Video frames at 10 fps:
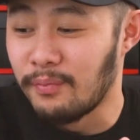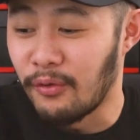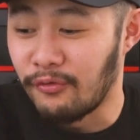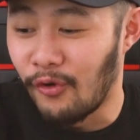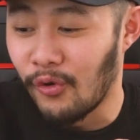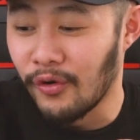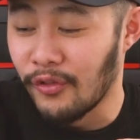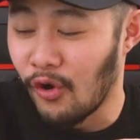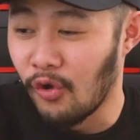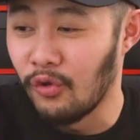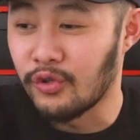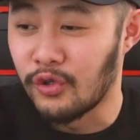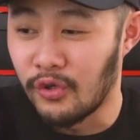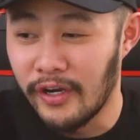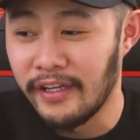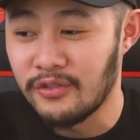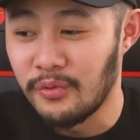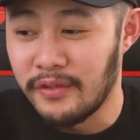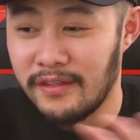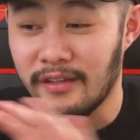before the whole craze
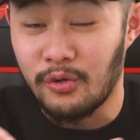with the